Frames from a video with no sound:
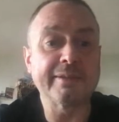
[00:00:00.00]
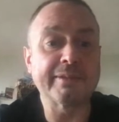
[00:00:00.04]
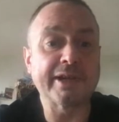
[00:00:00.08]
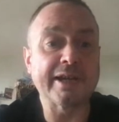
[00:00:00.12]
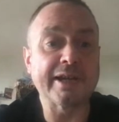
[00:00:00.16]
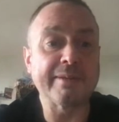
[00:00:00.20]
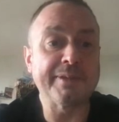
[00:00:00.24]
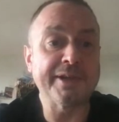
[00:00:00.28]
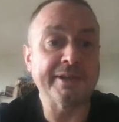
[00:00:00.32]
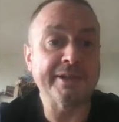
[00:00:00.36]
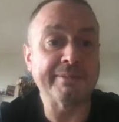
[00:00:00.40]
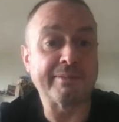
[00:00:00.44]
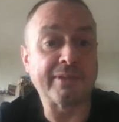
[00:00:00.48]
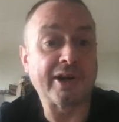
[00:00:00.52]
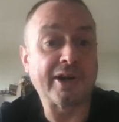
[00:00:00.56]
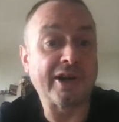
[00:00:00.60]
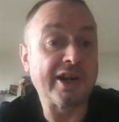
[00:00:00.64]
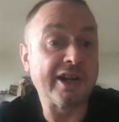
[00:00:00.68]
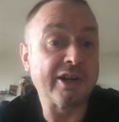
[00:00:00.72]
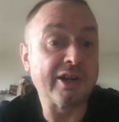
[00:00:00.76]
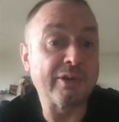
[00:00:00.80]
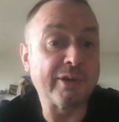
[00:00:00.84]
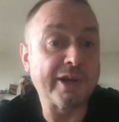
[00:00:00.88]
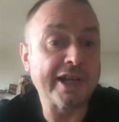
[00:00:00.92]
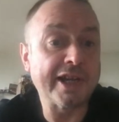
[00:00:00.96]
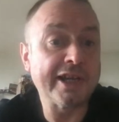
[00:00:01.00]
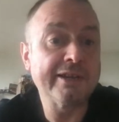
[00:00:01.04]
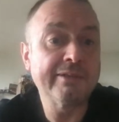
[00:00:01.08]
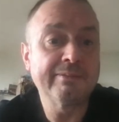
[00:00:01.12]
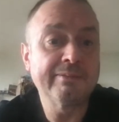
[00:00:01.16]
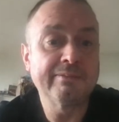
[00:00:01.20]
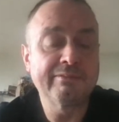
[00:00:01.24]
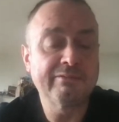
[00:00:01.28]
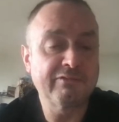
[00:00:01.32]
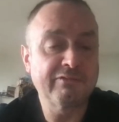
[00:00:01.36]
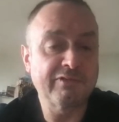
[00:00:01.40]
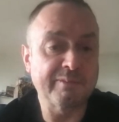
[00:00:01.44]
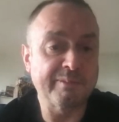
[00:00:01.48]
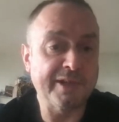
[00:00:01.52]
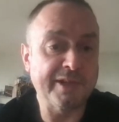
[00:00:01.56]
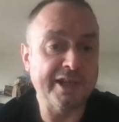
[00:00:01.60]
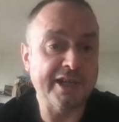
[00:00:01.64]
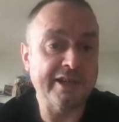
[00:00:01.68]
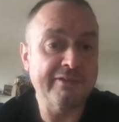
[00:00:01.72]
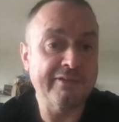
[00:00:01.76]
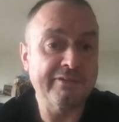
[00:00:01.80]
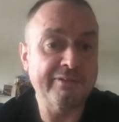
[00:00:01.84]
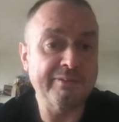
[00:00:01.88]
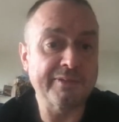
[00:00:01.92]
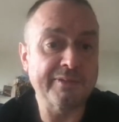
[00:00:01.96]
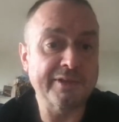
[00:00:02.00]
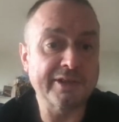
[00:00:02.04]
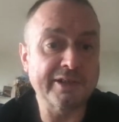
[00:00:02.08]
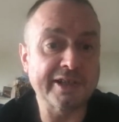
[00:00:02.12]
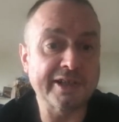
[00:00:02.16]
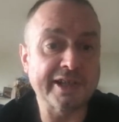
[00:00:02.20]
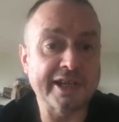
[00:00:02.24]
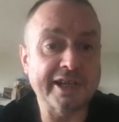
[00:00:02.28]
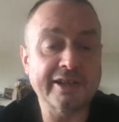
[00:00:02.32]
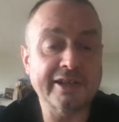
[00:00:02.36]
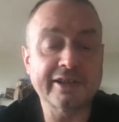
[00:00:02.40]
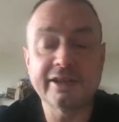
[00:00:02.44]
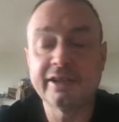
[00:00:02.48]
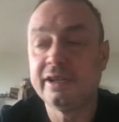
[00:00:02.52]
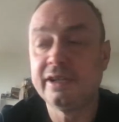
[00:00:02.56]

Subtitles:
maybe a mile away from here, from the clinic.